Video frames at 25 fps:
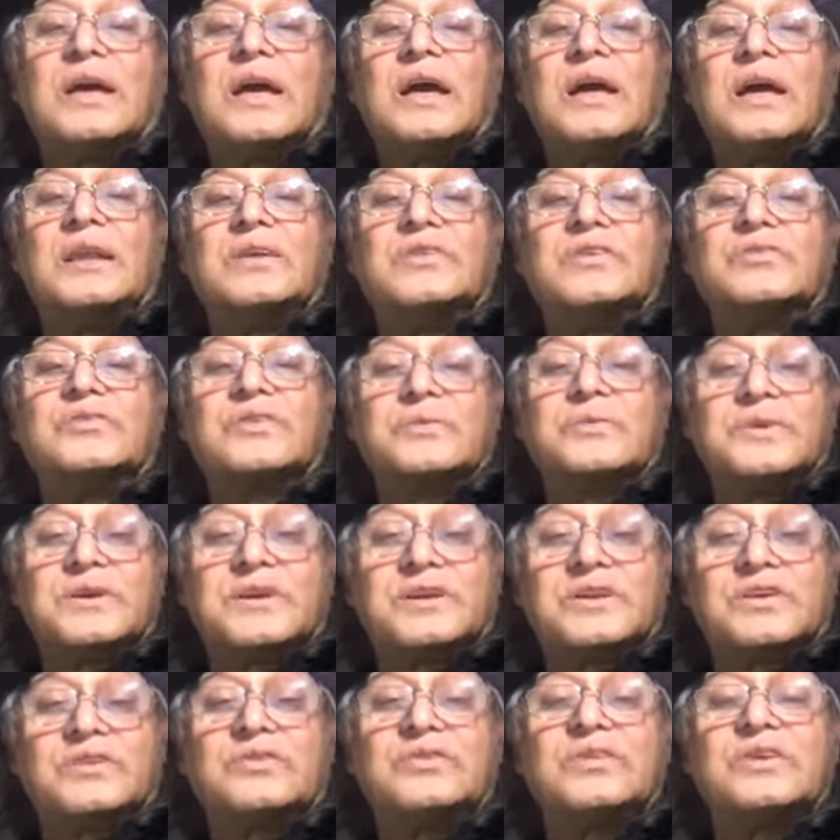And in
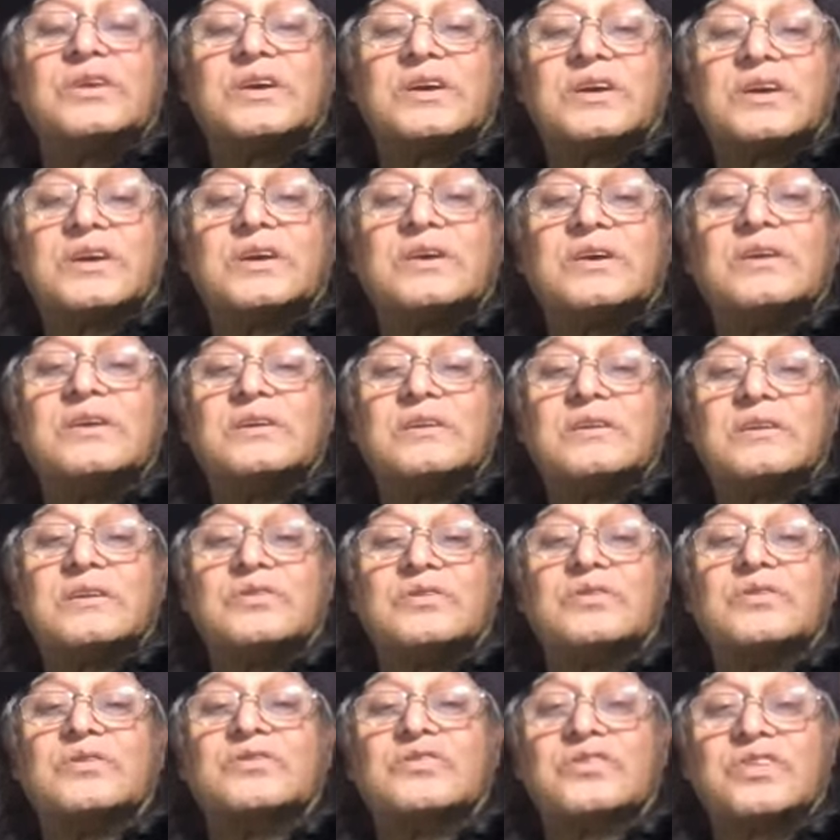73,
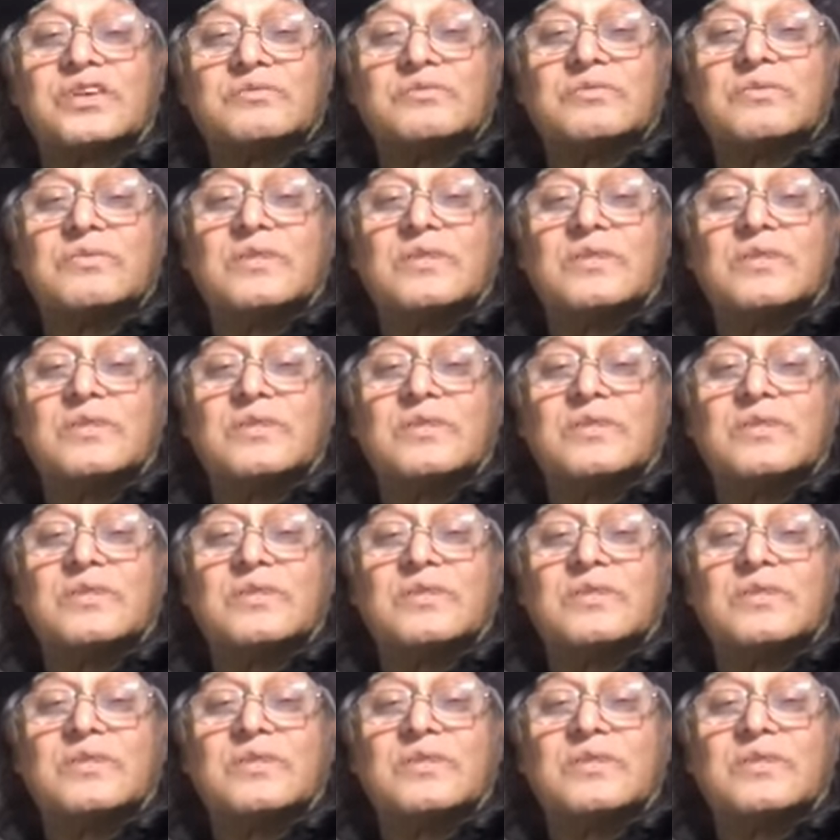it was